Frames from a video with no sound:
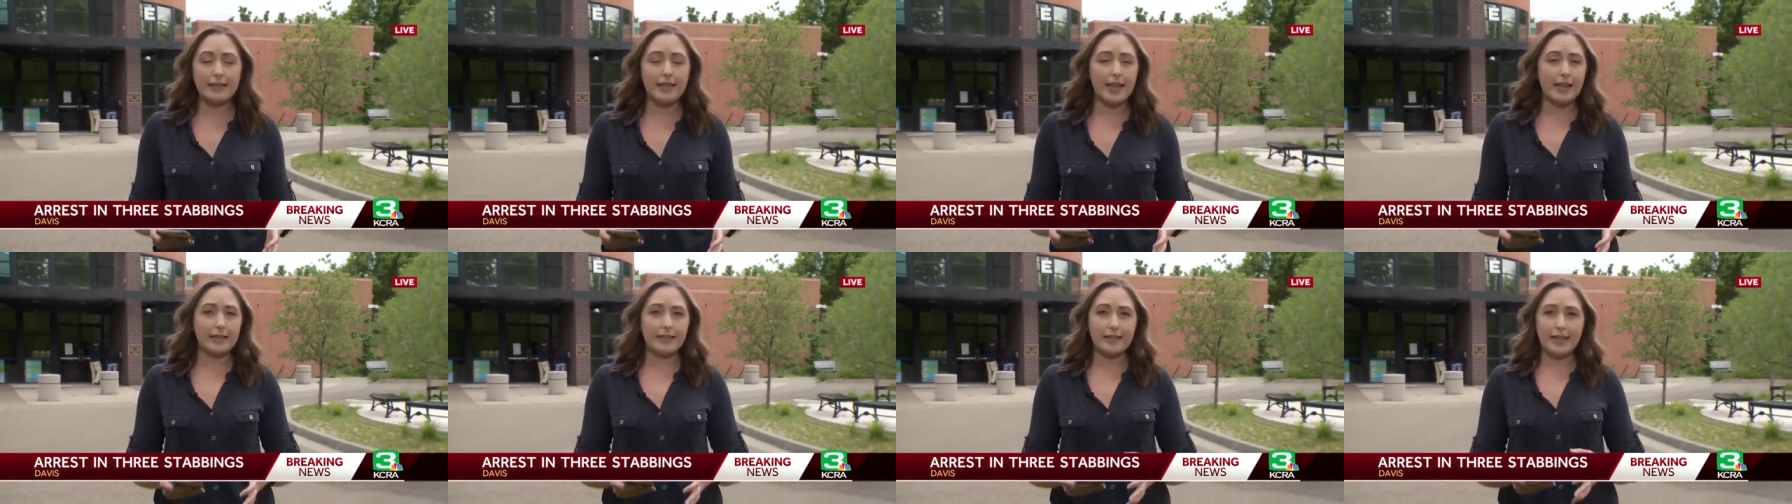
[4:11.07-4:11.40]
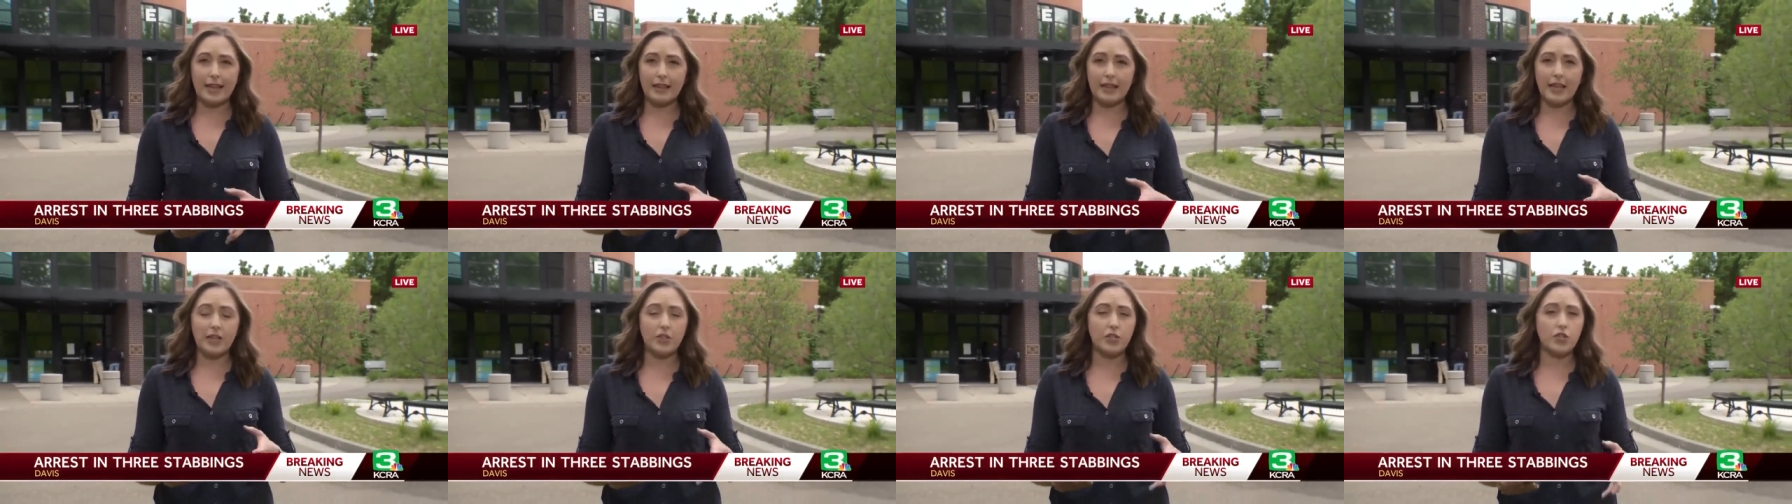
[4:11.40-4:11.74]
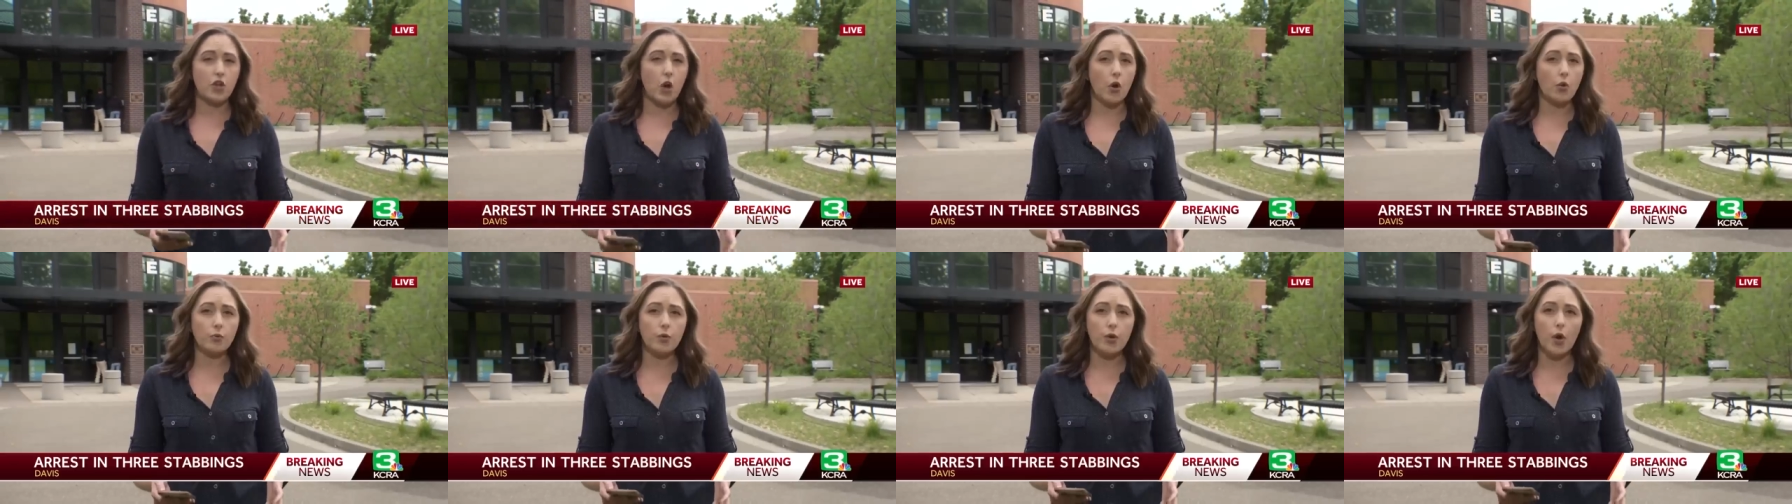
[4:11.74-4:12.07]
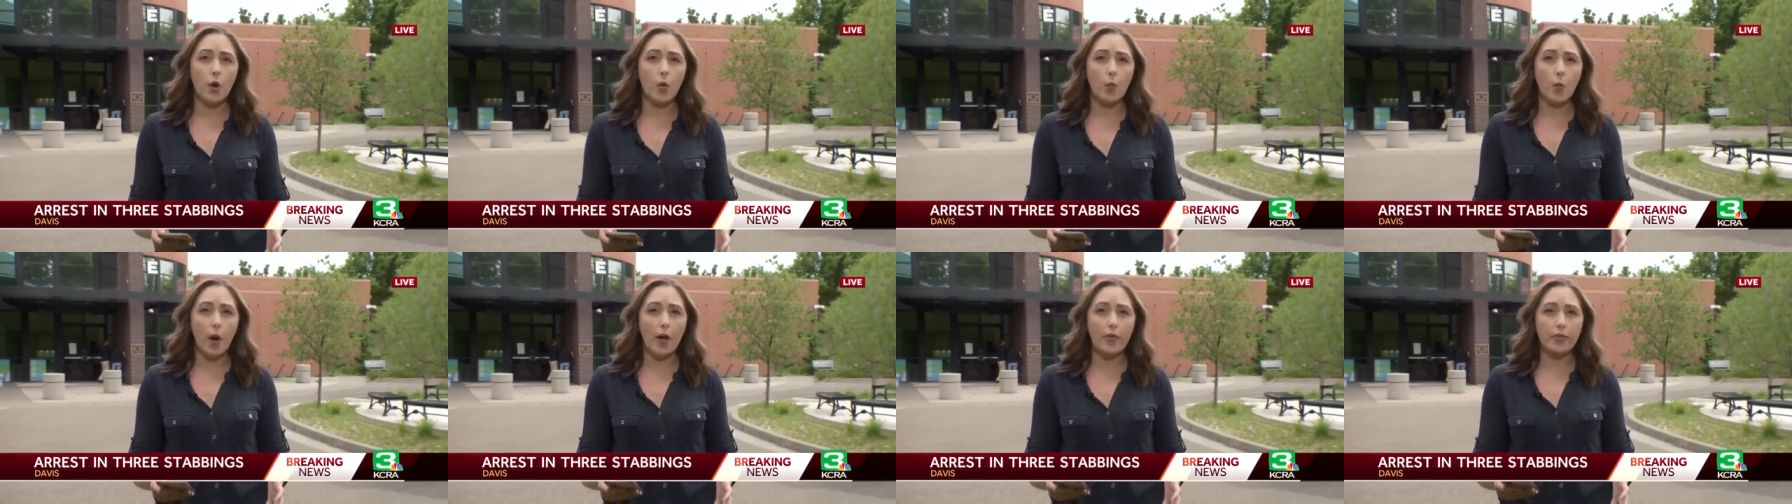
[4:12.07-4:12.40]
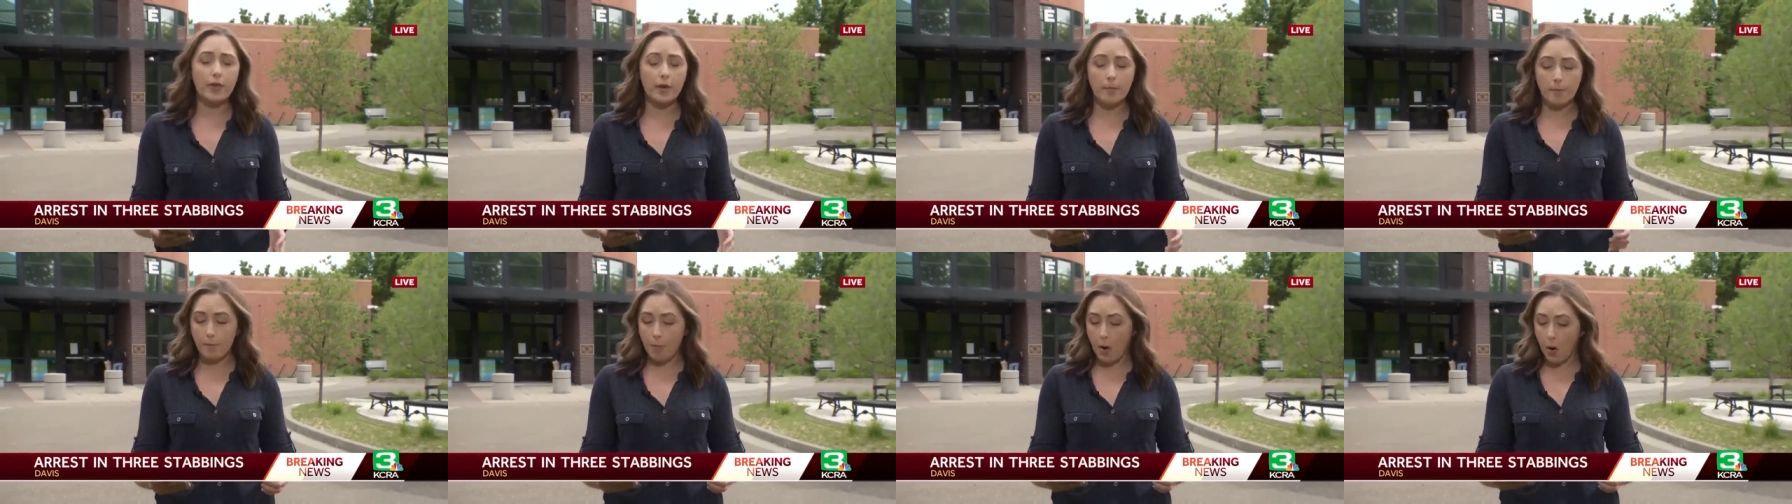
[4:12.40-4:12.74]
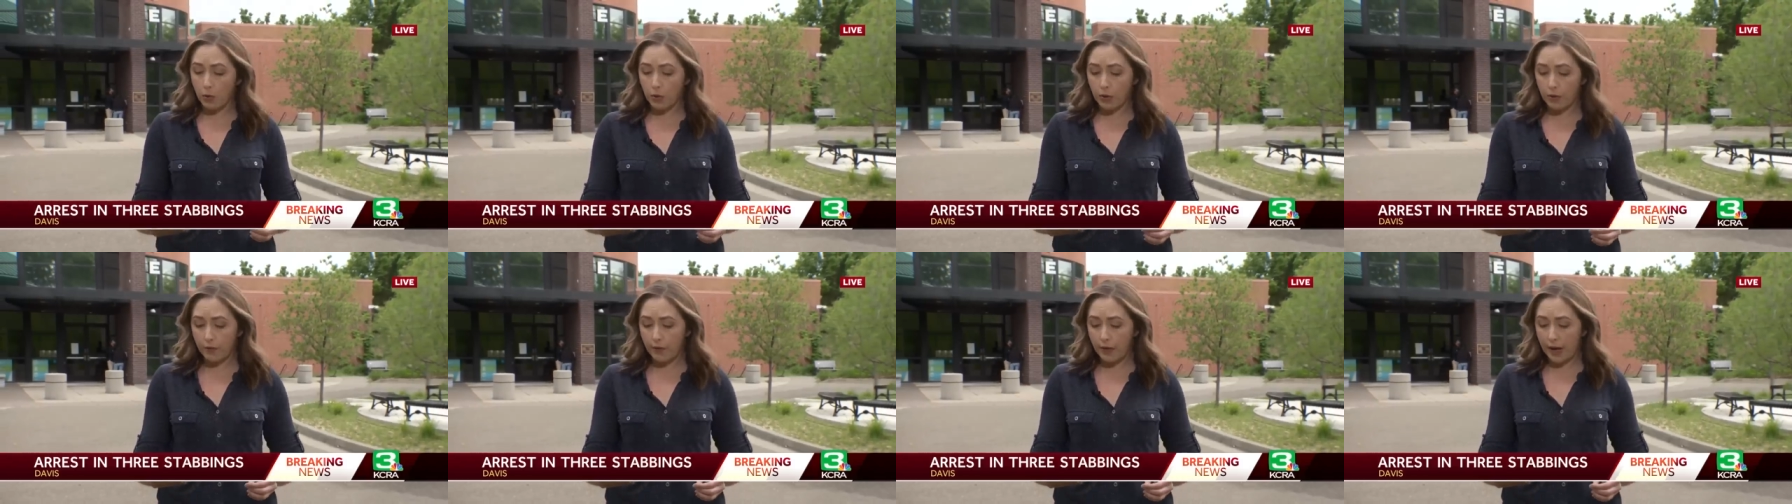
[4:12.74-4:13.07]
They say they don't know what the
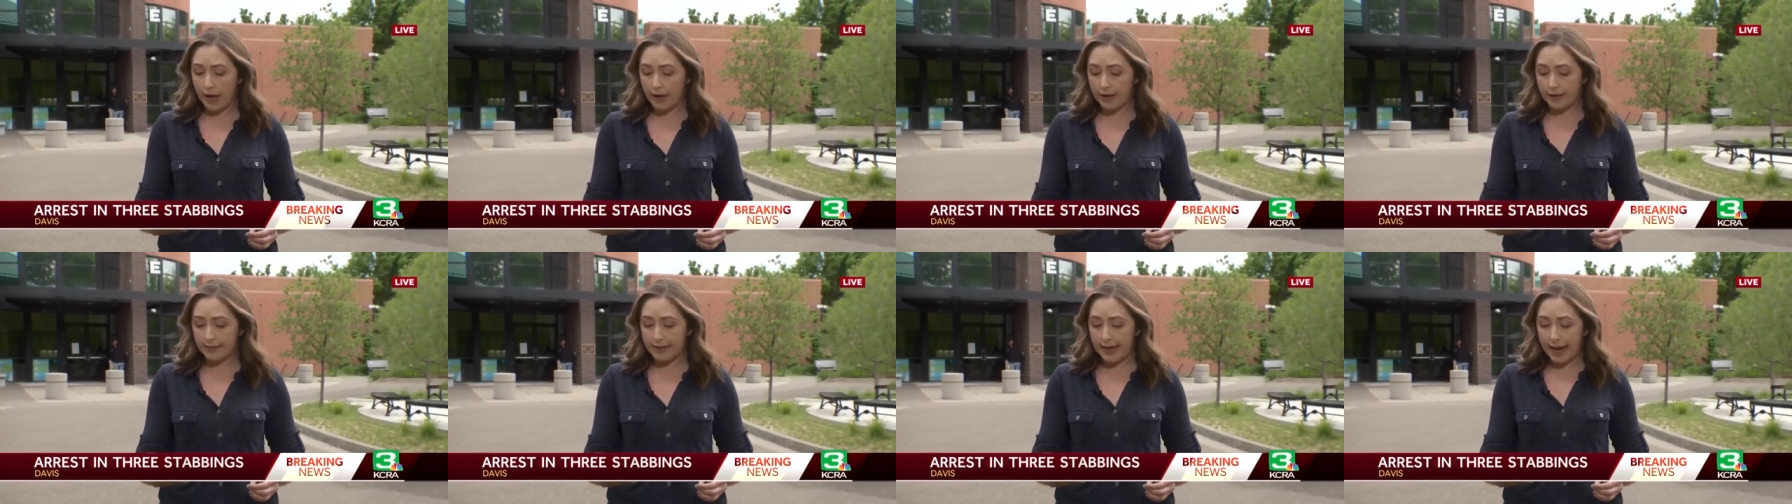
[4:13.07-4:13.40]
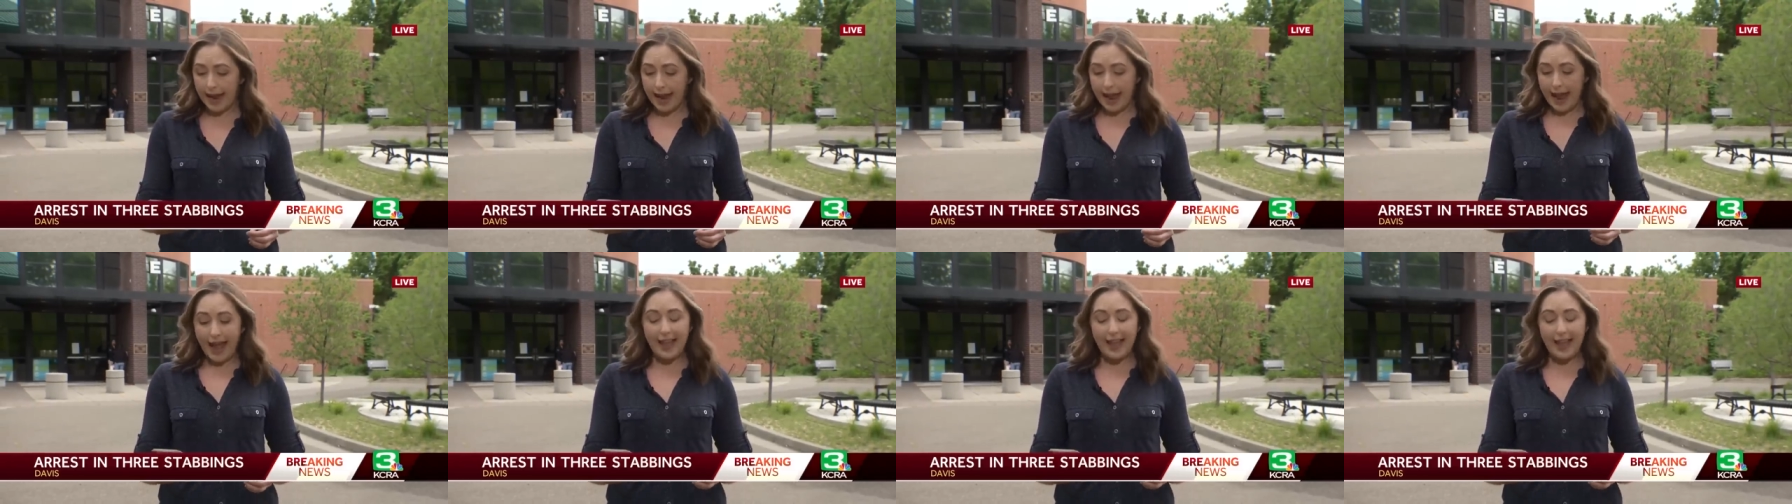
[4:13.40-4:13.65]
motive is,